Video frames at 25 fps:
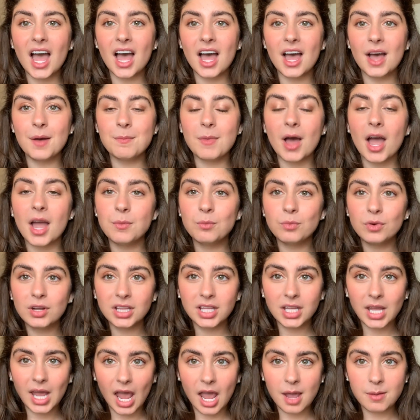I'm
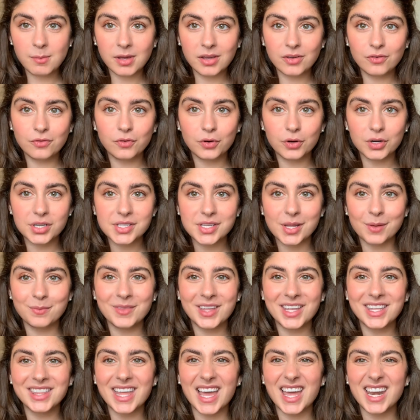really aiming for
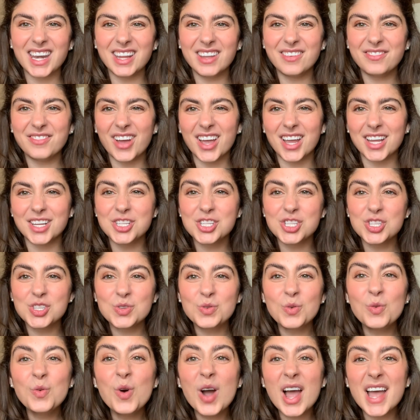something that if I
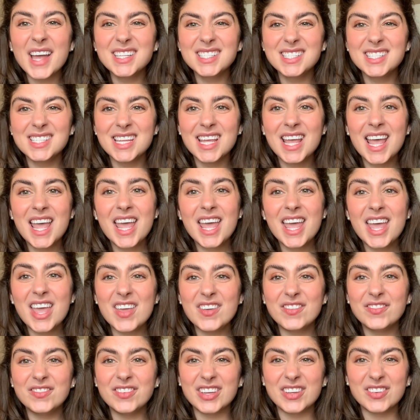sweat,
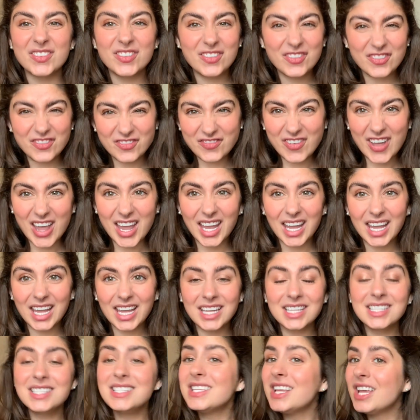if it
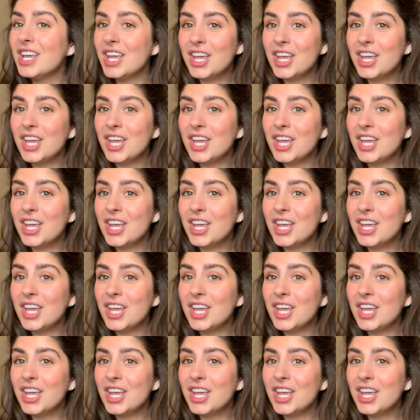fades,